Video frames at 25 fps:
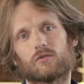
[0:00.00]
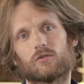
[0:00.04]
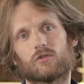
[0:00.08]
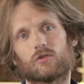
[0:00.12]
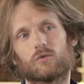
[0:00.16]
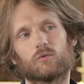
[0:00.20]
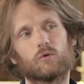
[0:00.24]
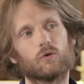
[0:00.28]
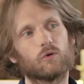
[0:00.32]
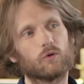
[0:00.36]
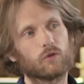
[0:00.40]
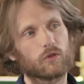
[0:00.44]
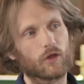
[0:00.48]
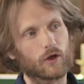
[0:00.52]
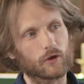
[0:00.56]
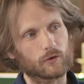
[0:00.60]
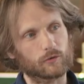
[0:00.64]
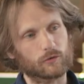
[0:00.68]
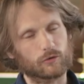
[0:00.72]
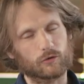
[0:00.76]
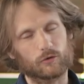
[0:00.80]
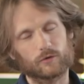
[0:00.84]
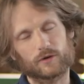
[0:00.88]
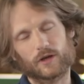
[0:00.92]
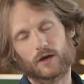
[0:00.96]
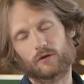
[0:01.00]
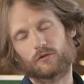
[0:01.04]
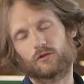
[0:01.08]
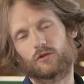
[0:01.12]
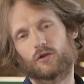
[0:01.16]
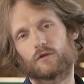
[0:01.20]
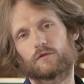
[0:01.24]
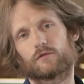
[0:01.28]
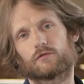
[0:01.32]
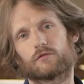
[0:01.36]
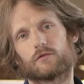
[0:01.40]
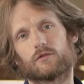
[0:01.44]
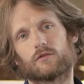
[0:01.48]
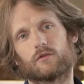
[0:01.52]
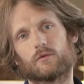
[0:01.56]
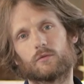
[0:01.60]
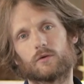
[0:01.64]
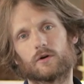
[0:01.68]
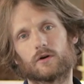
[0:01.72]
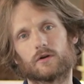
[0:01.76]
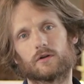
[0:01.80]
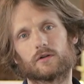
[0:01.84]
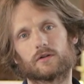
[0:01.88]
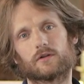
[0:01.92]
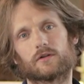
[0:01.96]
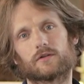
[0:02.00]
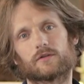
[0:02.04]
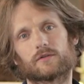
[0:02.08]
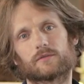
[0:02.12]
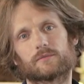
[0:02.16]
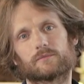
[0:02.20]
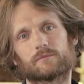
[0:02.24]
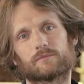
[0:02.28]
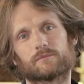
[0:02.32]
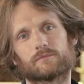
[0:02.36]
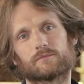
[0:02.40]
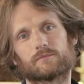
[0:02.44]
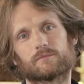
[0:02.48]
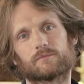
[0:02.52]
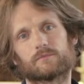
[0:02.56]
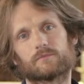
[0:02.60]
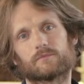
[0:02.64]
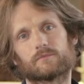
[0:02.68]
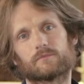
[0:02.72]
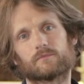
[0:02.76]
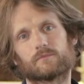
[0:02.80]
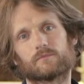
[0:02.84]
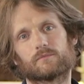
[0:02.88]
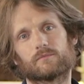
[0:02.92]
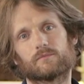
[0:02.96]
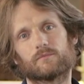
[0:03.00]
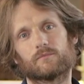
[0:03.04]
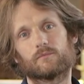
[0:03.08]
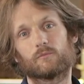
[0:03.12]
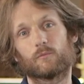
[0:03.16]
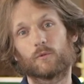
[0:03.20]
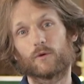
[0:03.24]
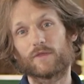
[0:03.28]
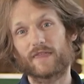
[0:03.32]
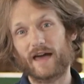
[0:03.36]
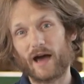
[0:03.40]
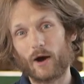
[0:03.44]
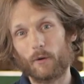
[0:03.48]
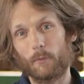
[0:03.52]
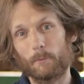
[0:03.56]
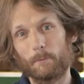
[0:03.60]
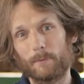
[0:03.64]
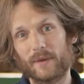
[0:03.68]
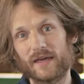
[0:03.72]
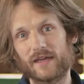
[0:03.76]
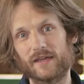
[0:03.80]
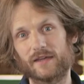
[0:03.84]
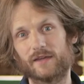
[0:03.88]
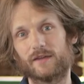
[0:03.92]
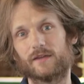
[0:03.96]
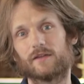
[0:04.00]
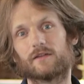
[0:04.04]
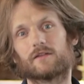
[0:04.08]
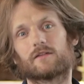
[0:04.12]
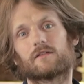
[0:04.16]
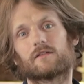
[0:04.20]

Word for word: to all those who now suffer in the world. And without me,